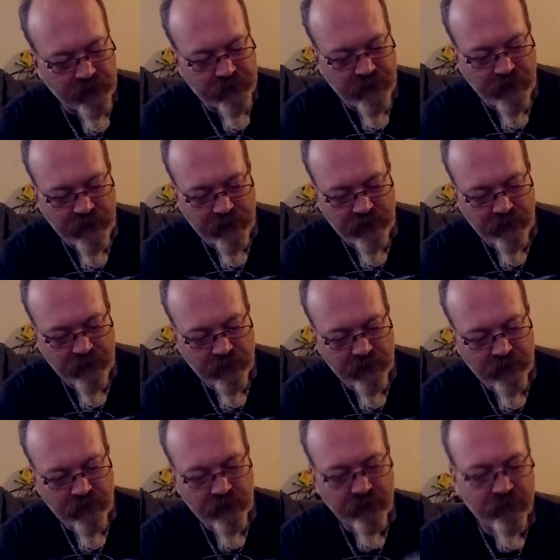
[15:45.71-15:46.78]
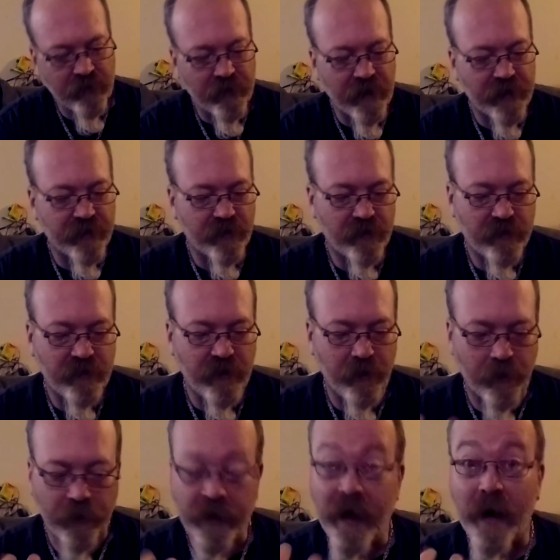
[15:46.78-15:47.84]
that, so that
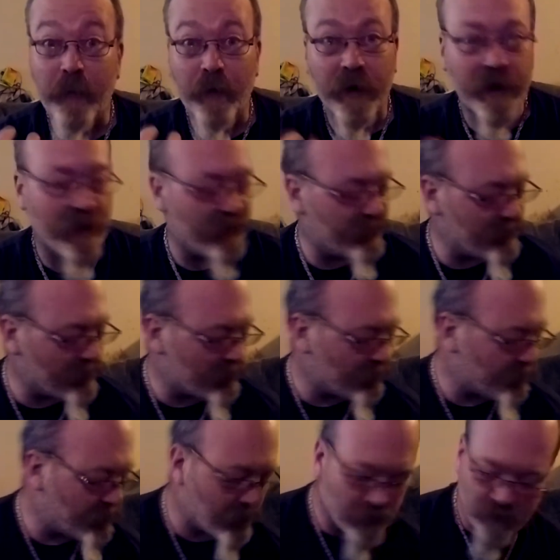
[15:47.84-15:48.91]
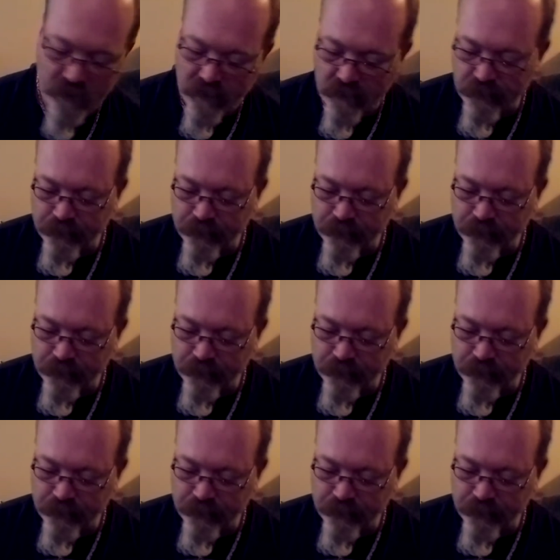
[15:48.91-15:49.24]
your camera case doesn't fog in.